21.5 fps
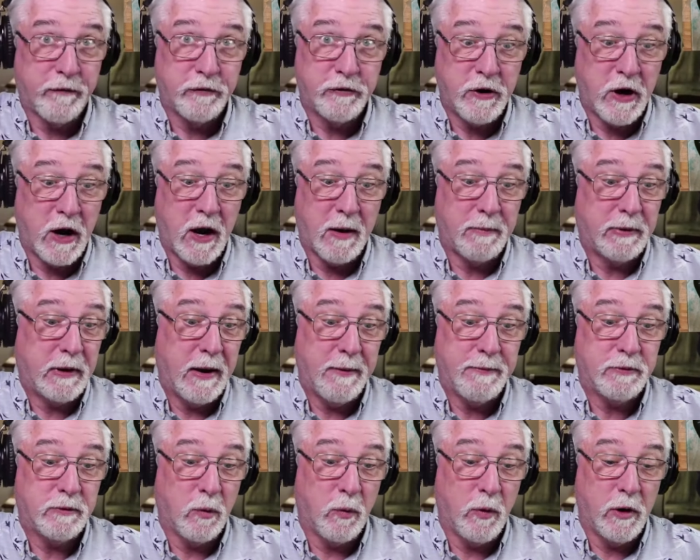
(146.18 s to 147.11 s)
job, keeps
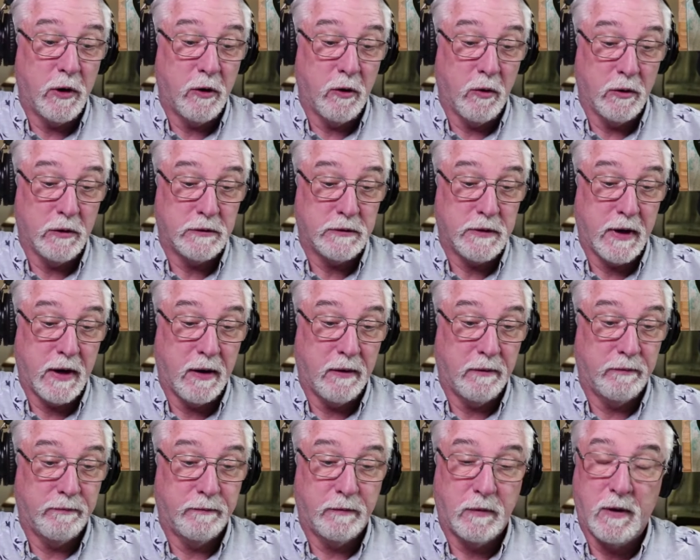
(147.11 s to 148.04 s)
the wind noise out.
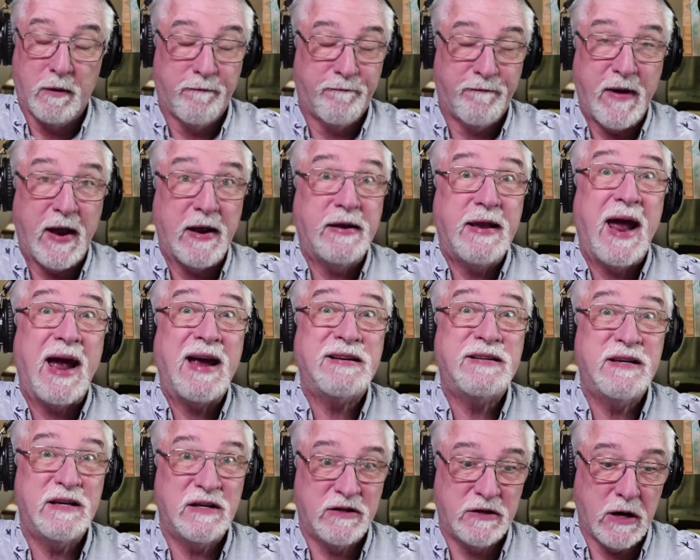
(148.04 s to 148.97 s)

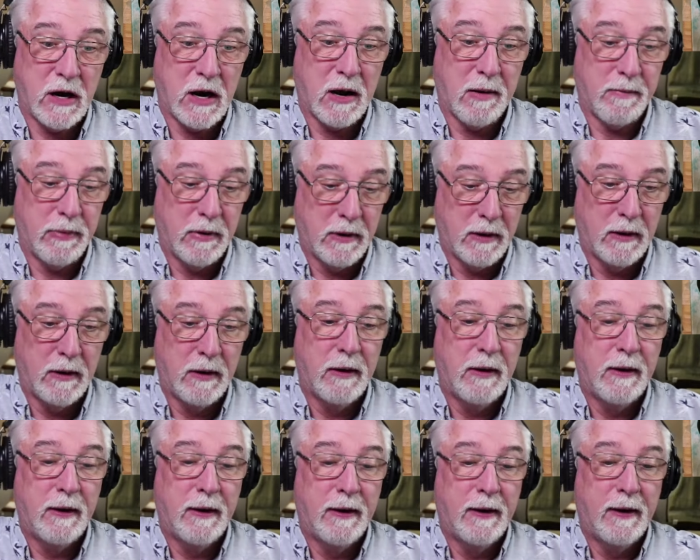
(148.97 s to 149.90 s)
Fantastic job.
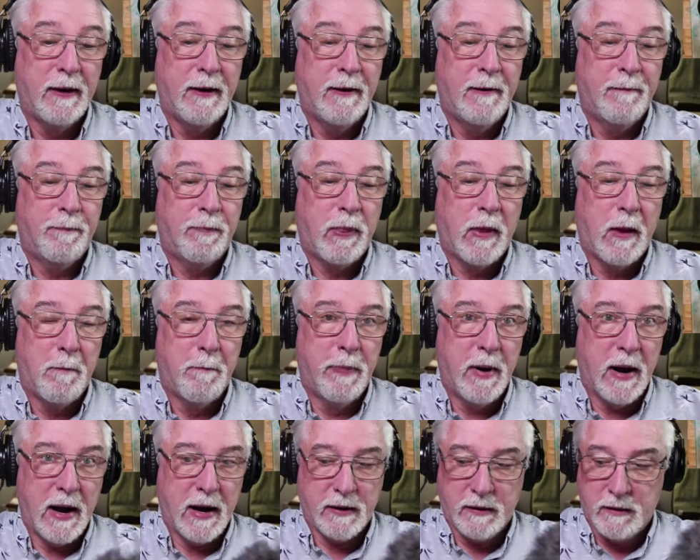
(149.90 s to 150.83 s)

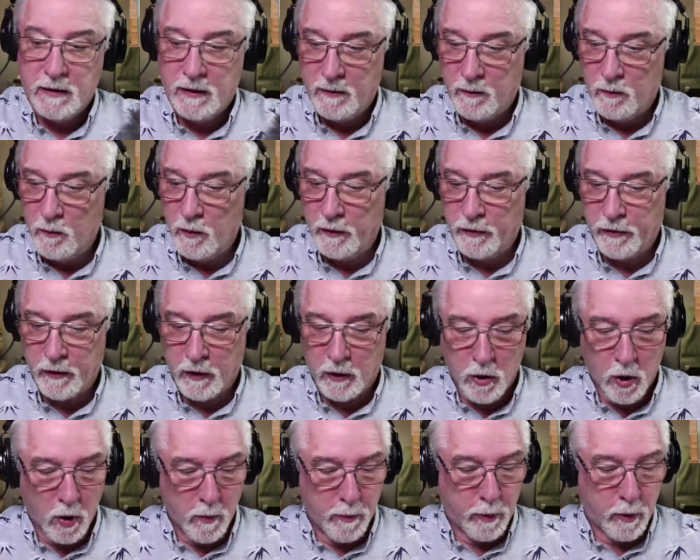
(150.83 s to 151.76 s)
But with the
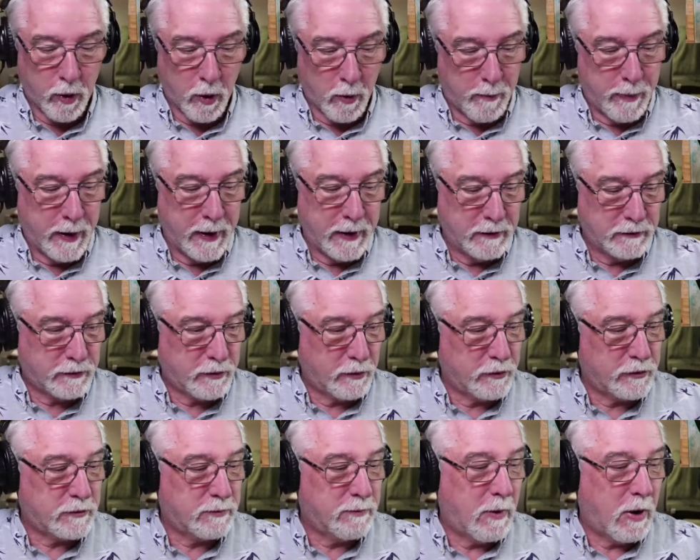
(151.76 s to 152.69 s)
GoPro being so
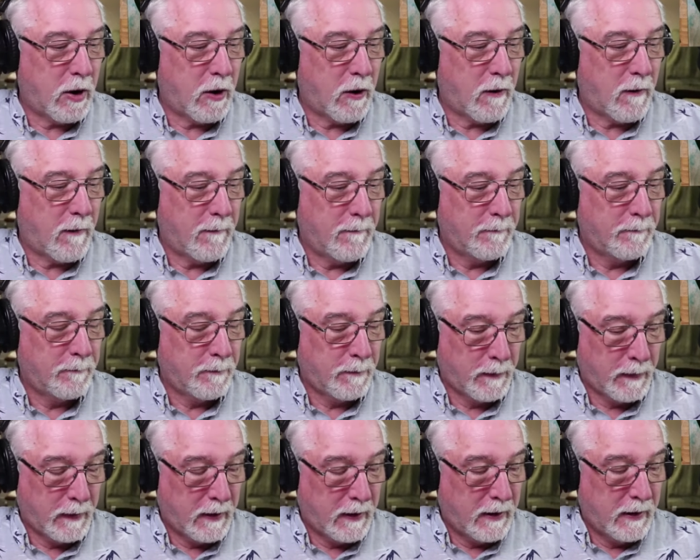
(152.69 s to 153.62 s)
small
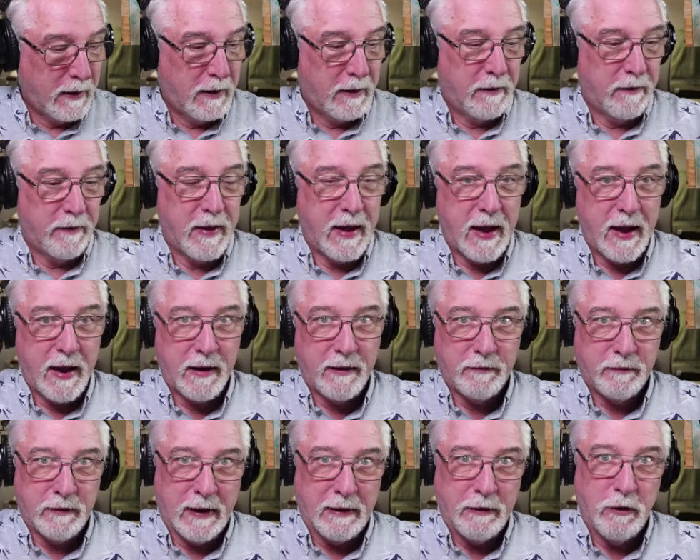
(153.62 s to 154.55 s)
that,
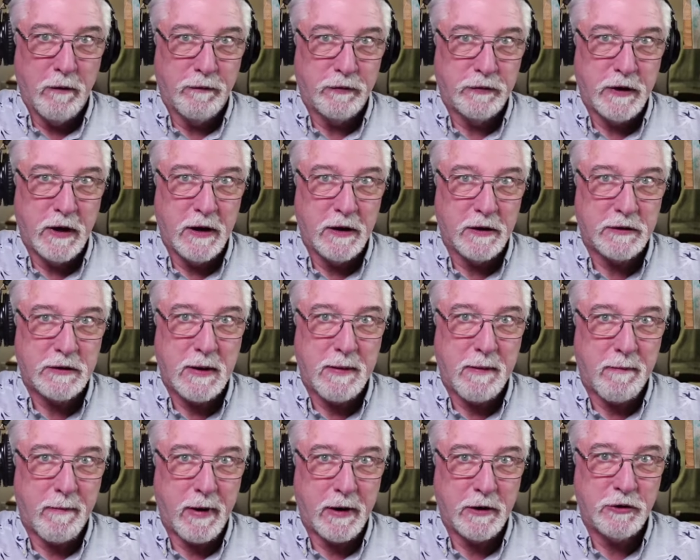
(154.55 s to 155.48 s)
and you've seen in some of
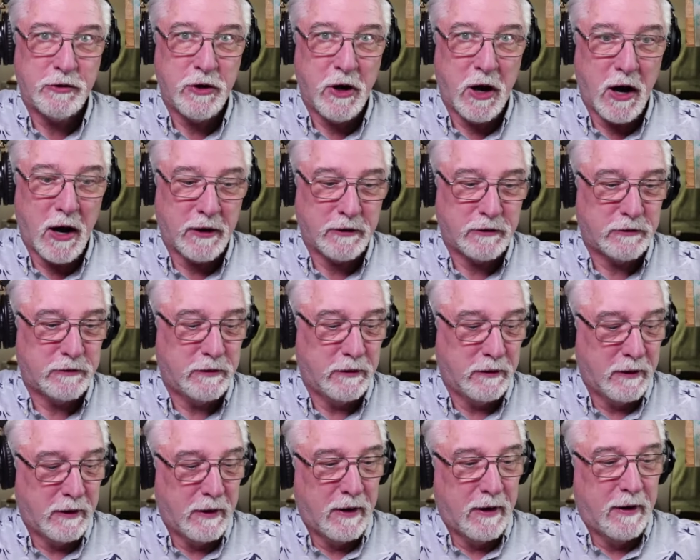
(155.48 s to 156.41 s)
my shots,
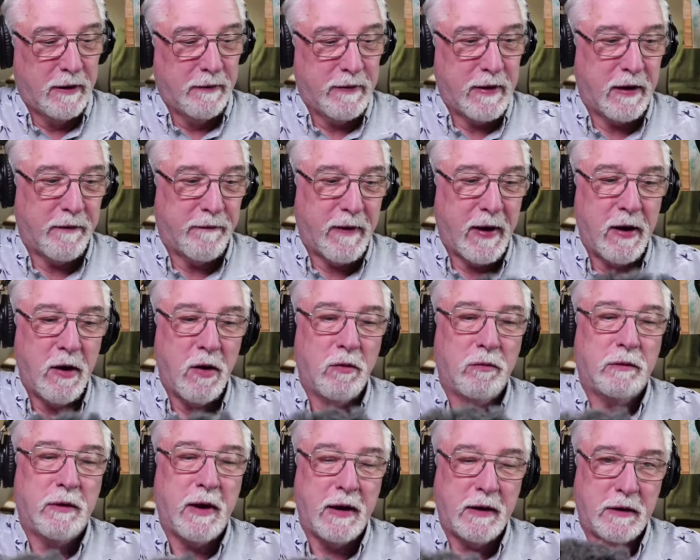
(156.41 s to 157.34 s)
that if I don't
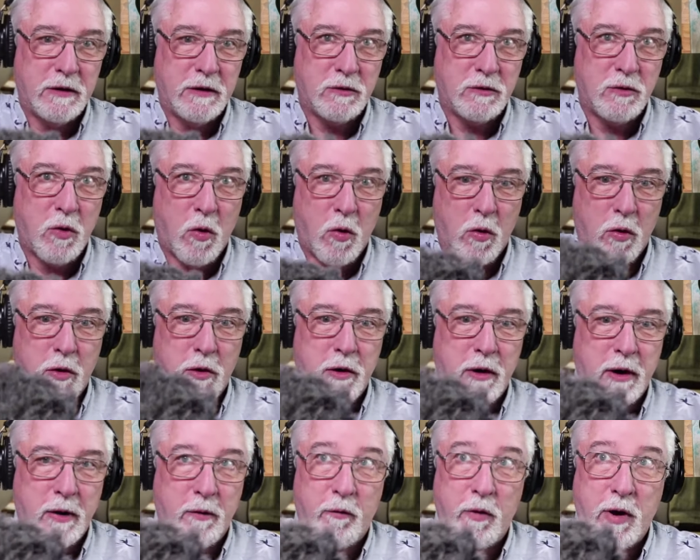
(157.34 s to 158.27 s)
take this cord
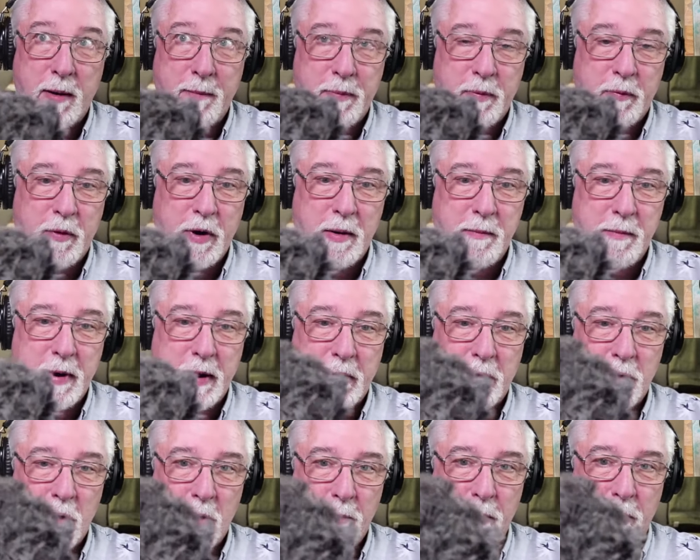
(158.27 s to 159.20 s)
and wrap it around my
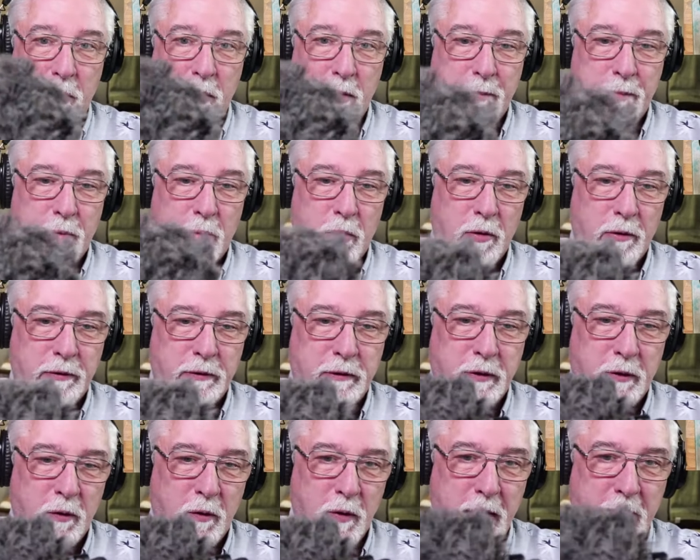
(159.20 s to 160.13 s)
GoPro to pull
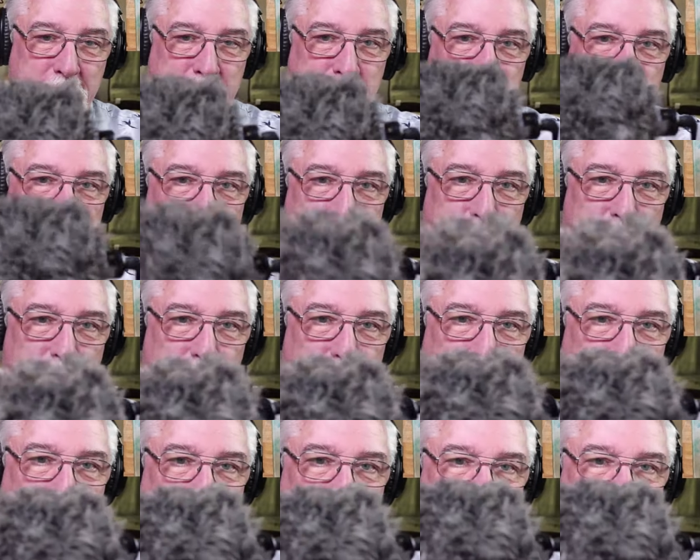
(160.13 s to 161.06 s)
to actually pull the